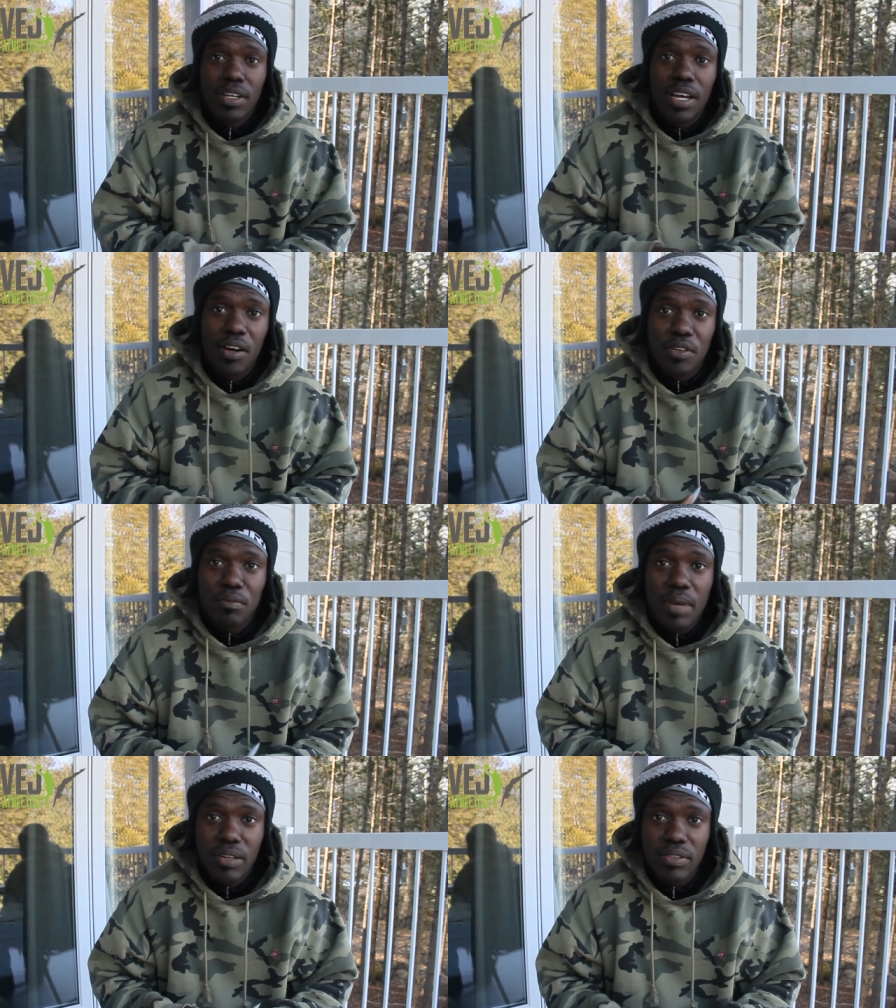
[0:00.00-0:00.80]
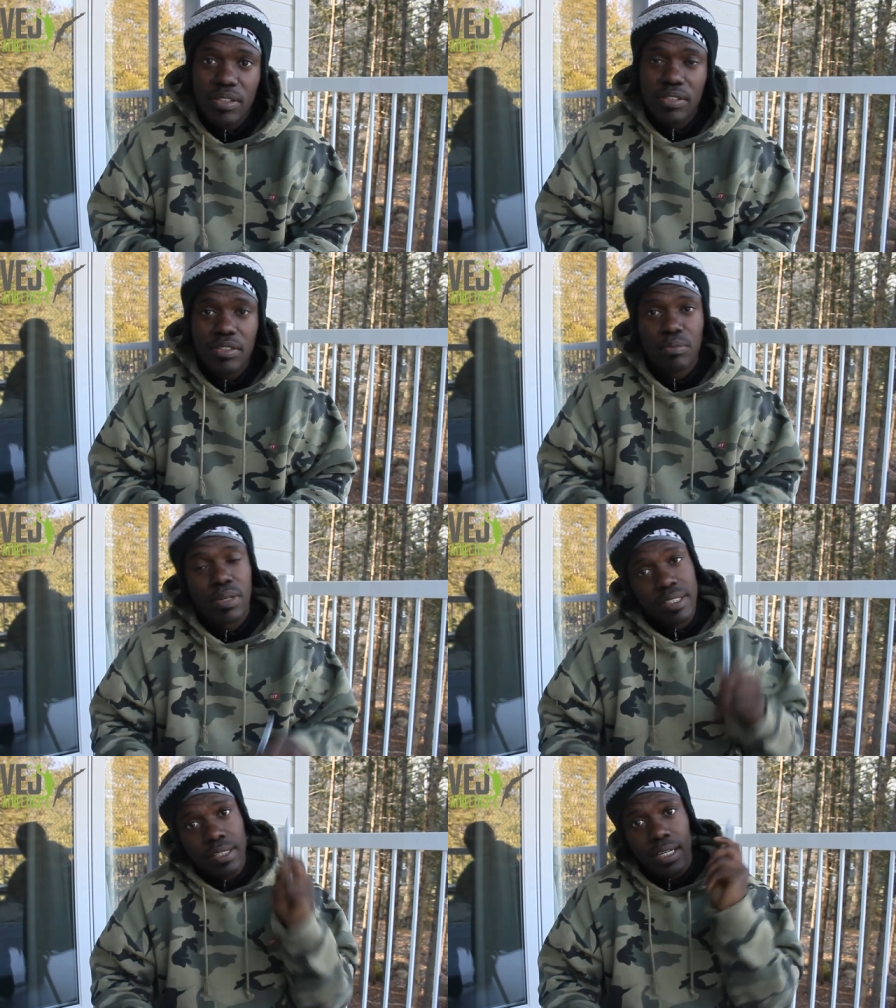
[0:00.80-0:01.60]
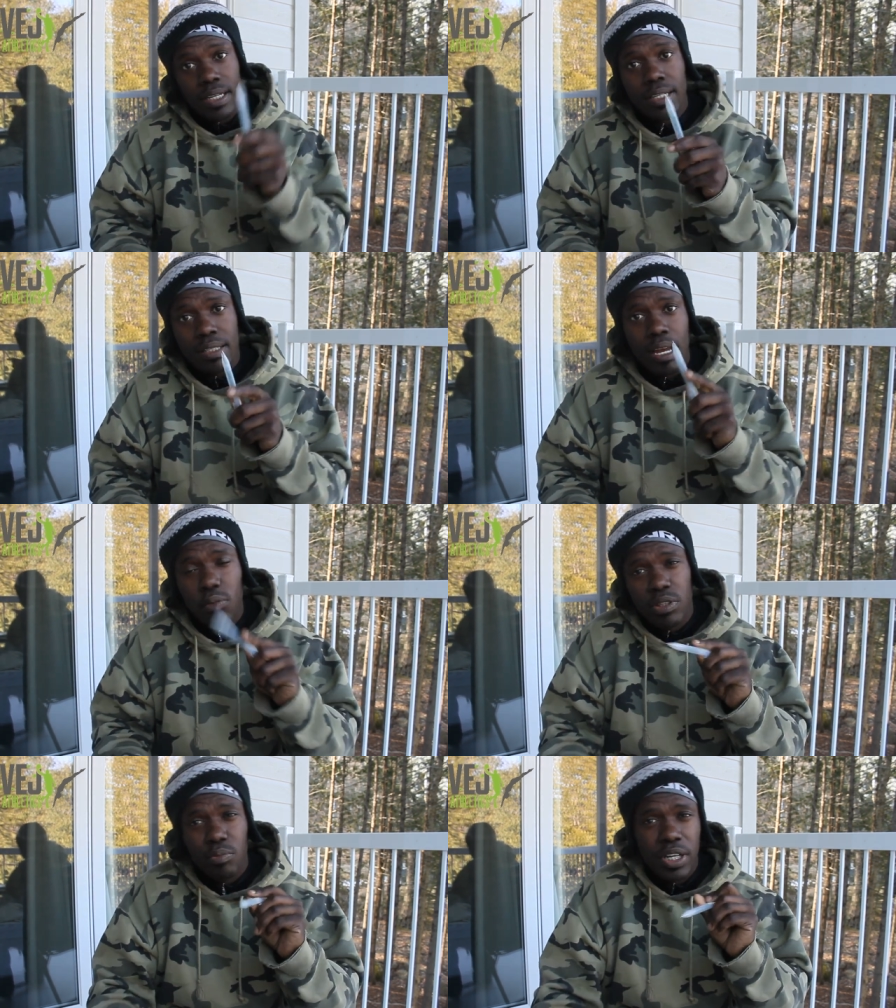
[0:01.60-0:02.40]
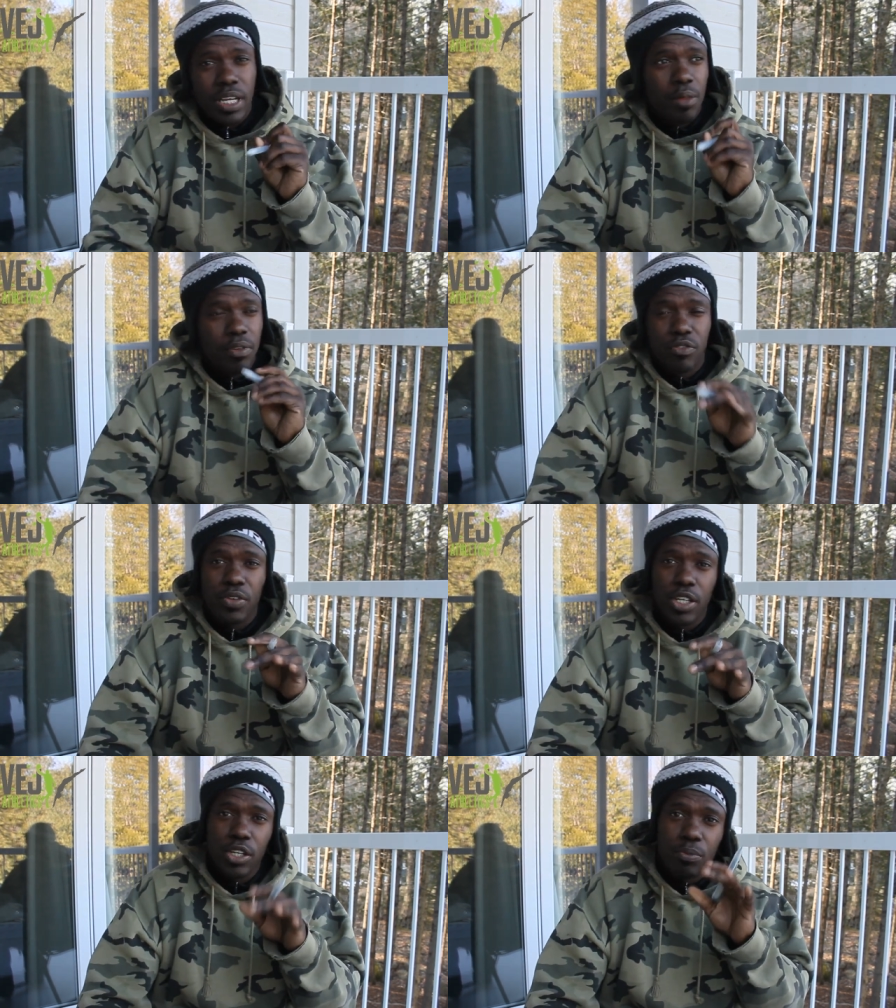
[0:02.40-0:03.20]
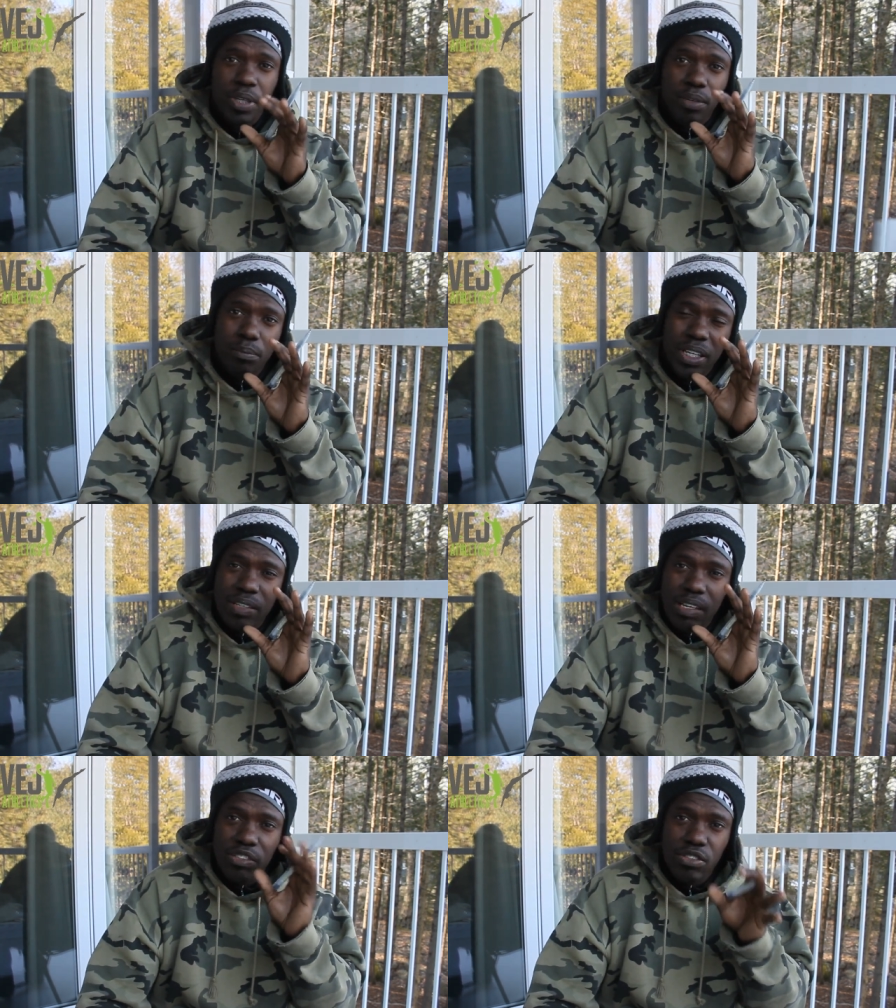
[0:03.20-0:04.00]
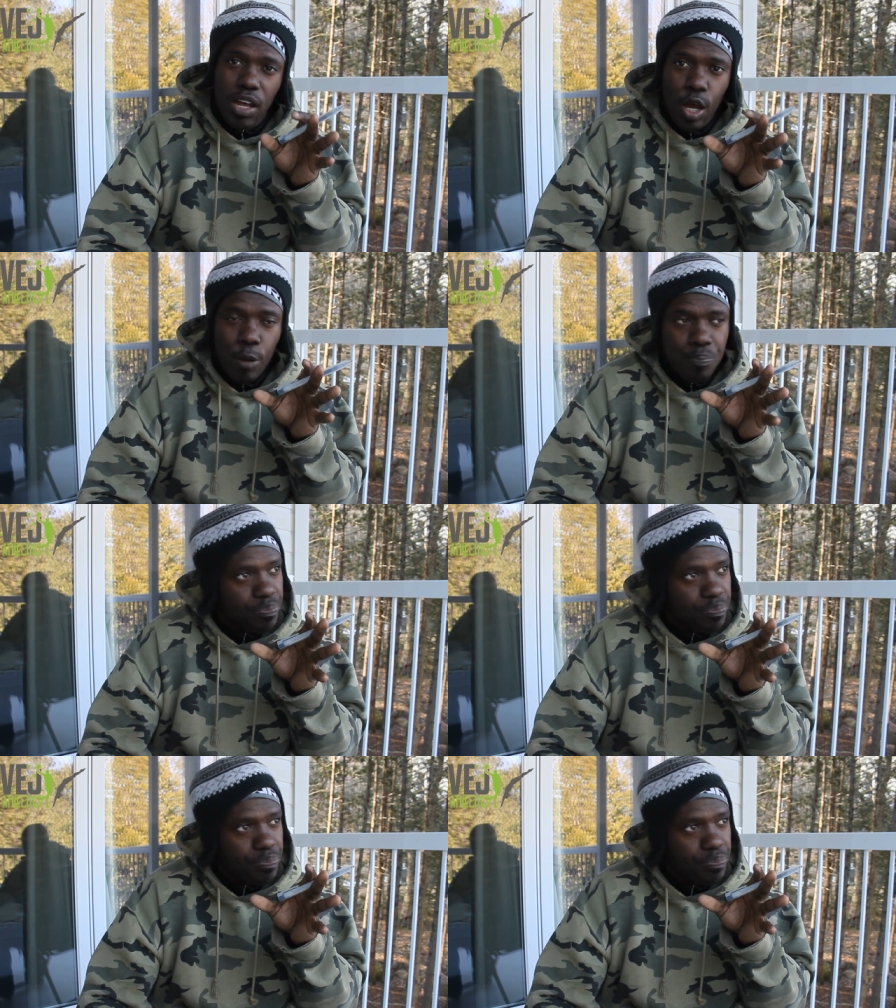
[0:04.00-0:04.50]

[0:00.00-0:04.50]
but I want to break down this video because I saw